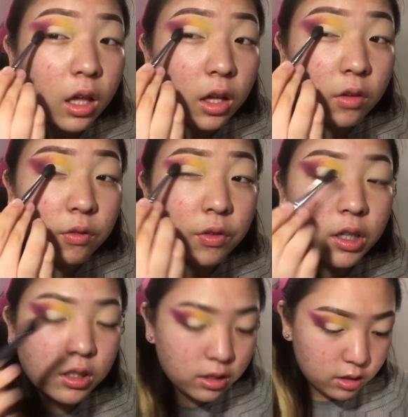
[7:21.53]
and
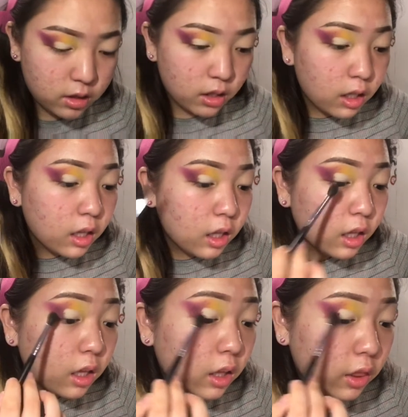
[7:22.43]
fix
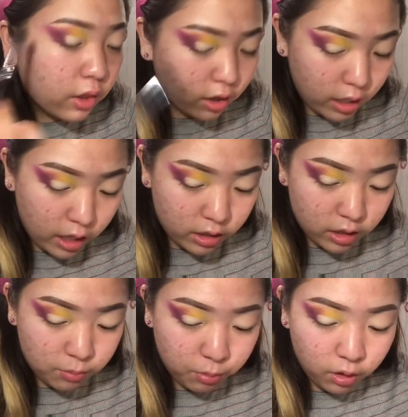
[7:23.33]
the
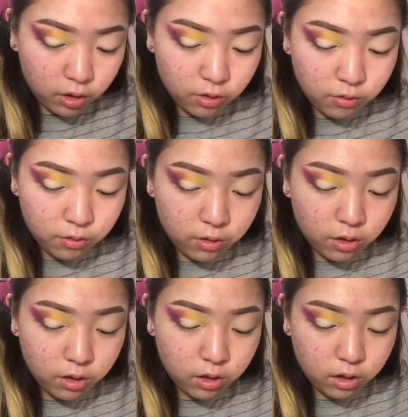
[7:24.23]
ending part of
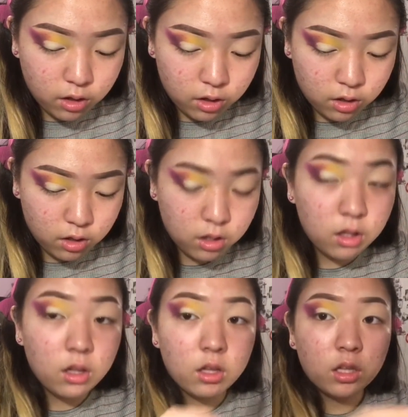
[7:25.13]
the
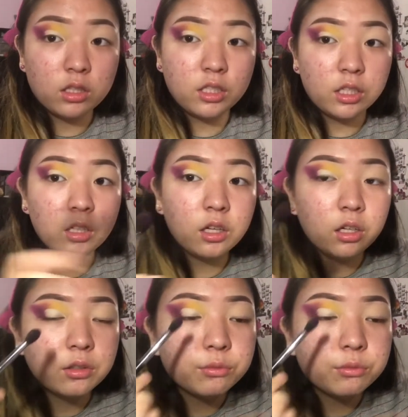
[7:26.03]
concealer.